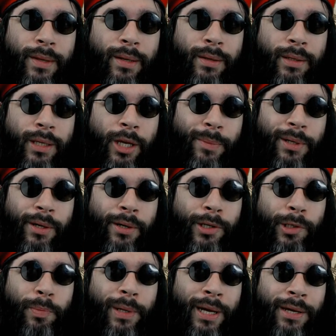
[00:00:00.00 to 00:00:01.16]
human herd
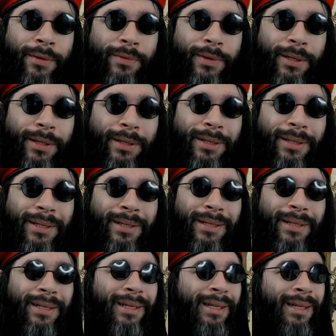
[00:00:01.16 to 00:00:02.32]
behaviour
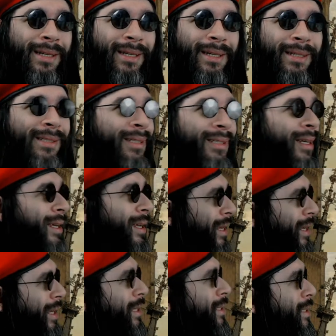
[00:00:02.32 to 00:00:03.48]
is a